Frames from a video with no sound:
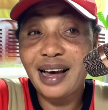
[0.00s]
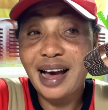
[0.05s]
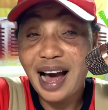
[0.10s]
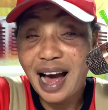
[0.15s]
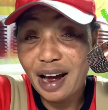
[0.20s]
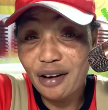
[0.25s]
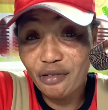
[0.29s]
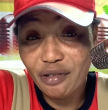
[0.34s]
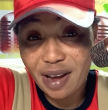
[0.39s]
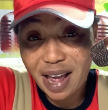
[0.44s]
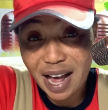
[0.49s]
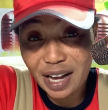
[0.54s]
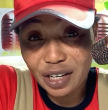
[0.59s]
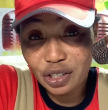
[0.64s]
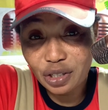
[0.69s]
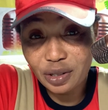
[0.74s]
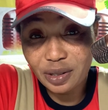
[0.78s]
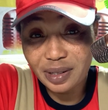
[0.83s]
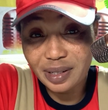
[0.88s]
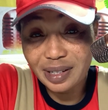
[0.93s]
a
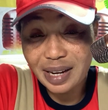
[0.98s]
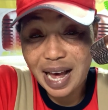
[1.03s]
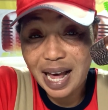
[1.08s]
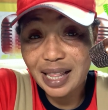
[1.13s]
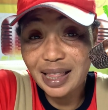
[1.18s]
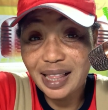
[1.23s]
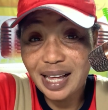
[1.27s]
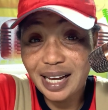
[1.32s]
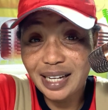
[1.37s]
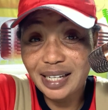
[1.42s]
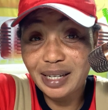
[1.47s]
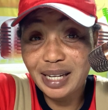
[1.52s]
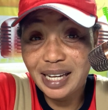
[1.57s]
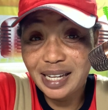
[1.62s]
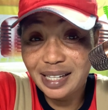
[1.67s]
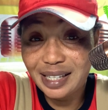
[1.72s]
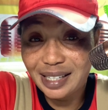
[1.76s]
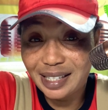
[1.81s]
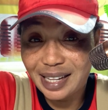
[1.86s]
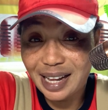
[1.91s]
reaction at that
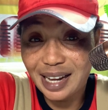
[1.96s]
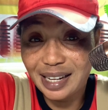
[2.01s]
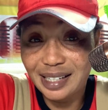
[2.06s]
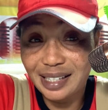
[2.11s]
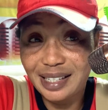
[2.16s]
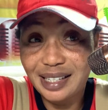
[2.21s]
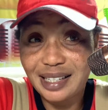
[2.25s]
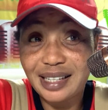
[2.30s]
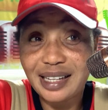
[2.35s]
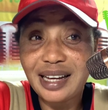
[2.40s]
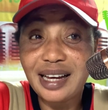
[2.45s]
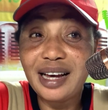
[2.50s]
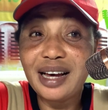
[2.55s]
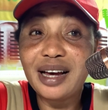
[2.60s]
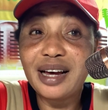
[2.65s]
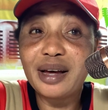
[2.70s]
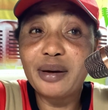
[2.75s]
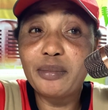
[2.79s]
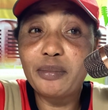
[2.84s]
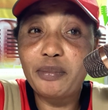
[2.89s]
instant
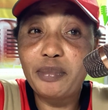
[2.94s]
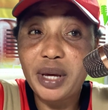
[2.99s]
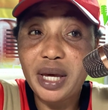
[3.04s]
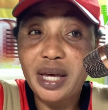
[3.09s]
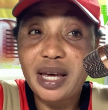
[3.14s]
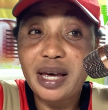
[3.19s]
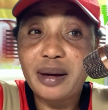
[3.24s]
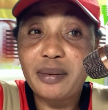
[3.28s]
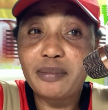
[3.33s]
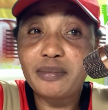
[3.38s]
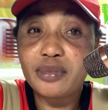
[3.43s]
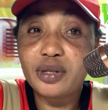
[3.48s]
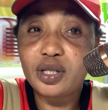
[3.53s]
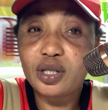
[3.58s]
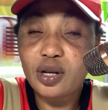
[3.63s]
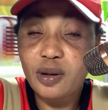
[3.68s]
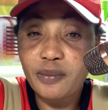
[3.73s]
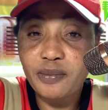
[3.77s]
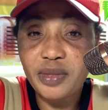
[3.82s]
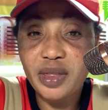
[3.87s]
became
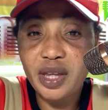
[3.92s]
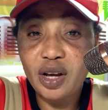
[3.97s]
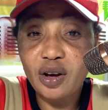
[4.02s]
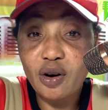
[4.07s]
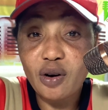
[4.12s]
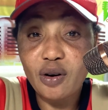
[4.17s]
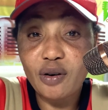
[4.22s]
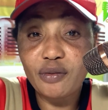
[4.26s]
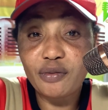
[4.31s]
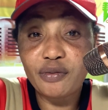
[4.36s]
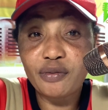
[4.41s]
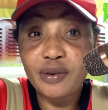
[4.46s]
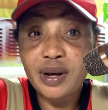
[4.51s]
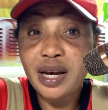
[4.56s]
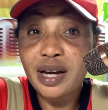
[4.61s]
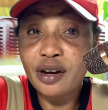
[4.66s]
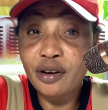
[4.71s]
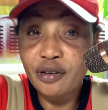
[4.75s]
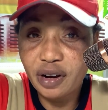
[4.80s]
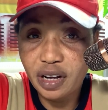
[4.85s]
something of
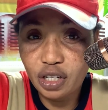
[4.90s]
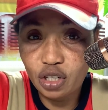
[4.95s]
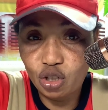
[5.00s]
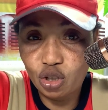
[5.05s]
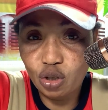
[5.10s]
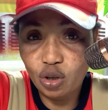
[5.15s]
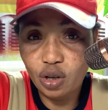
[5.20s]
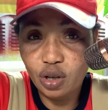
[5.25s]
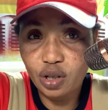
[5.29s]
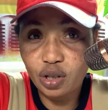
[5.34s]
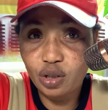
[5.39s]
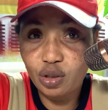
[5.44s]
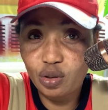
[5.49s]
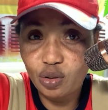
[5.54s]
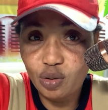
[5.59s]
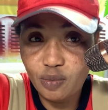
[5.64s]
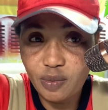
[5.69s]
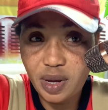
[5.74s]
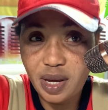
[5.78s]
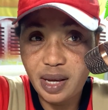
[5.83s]
a great joy to
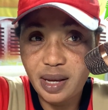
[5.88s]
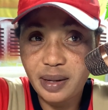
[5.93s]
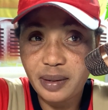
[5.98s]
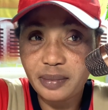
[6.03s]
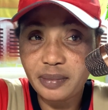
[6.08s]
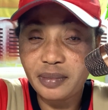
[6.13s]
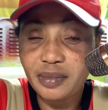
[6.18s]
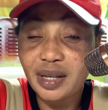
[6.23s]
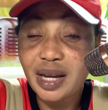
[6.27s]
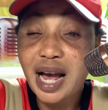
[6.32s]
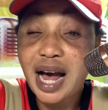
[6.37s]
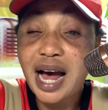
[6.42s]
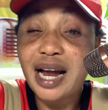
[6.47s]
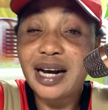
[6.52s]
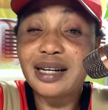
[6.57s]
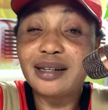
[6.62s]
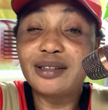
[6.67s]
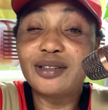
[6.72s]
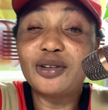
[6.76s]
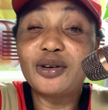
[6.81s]
me
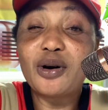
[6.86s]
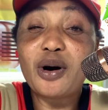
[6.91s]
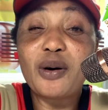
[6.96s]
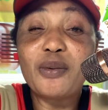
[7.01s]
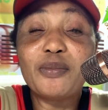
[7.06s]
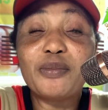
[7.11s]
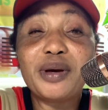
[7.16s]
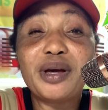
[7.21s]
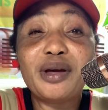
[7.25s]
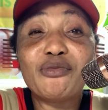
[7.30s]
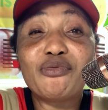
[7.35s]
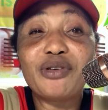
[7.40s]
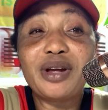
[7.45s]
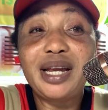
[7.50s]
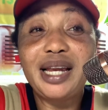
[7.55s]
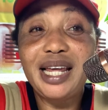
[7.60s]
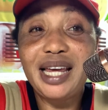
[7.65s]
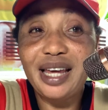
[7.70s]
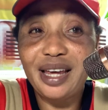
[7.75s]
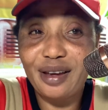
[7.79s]
and got me
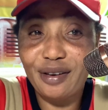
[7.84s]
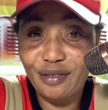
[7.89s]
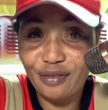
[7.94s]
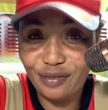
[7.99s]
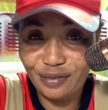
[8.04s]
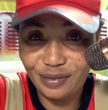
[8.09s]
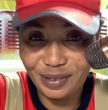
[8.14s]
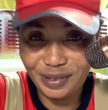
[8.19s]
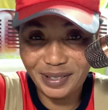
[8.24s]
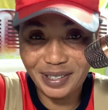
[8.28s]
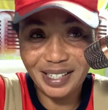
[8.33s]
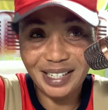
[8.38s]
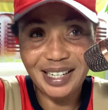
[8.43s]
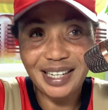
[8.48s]
relieved.